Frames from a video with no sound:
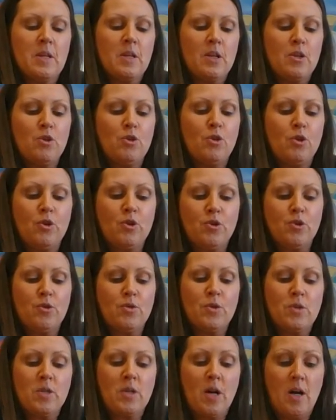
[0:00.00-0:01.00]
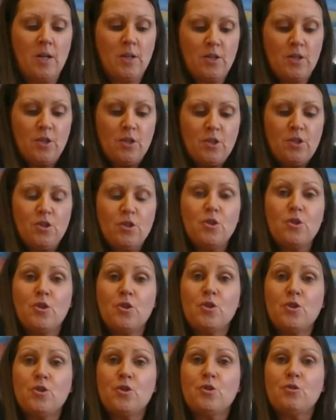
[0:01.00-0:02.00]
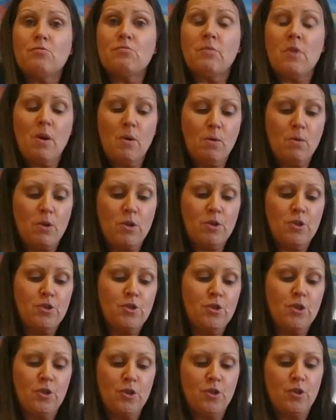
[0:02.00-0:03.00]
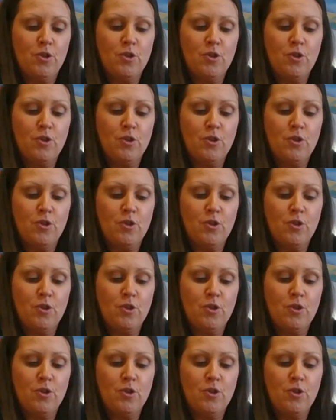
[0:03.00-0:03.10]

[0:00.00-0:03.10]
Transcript: You can use cutters, you can use rollers,